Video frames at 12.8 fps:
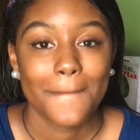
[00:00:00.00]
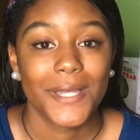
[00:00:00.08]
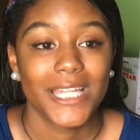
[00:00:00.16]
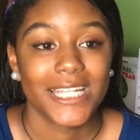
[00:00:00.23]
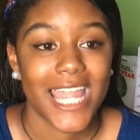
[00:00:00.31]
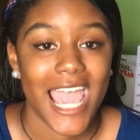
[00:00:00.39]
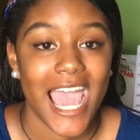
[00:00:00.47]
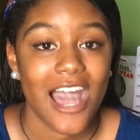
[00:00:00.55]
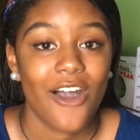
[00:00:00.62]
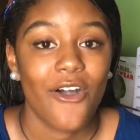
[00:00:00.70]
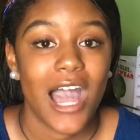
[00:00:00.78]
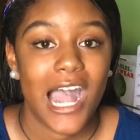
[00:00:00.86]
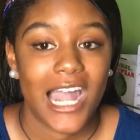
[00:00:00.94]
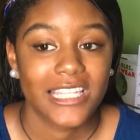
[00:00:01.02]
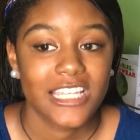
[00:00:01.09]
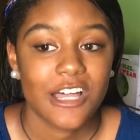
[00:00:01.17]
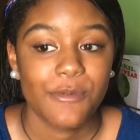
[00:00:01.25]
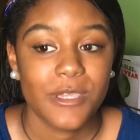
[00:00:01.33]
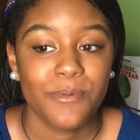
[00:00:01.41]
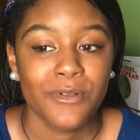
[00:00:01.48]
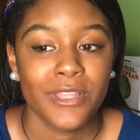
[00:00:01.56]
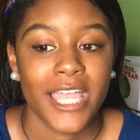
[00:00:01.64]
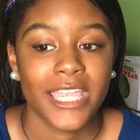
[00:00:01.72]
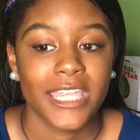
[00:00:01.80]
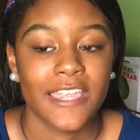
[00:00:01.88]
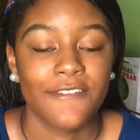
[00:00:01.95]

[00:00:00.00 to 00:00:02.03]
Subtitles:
But now I tell people, like,